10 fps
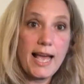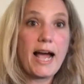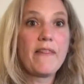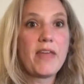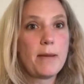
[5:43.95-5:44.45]

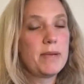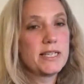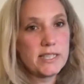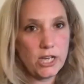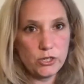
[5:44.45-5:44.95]
and that makes
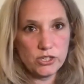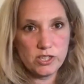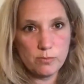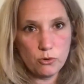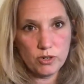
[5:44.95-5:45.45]
the
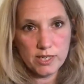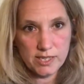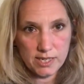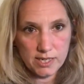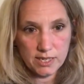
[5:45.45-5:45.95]
oceans more
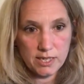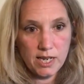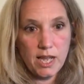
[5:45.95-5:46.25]
acidic.